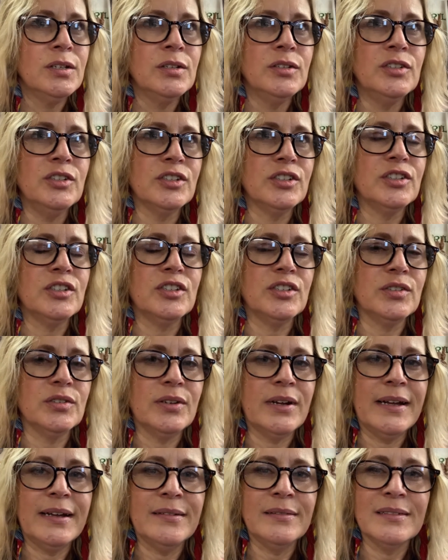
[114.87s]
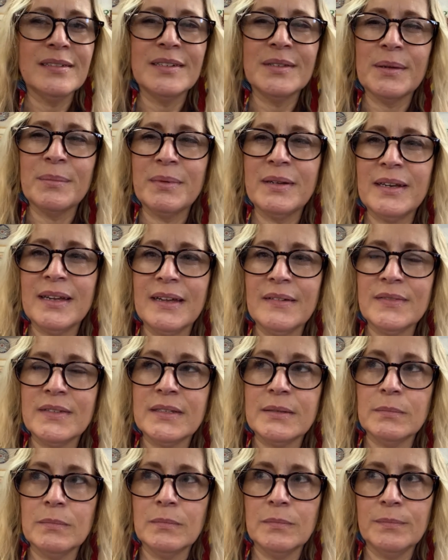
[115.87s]
just to sort out because I'm going to have
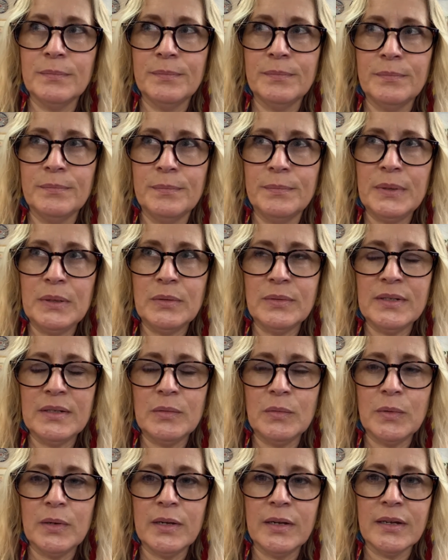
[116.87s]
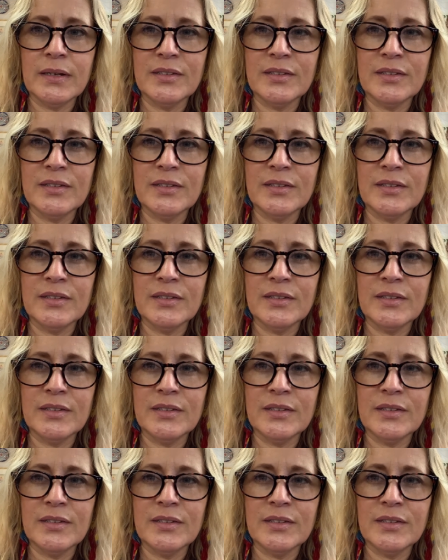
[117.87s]
some building work.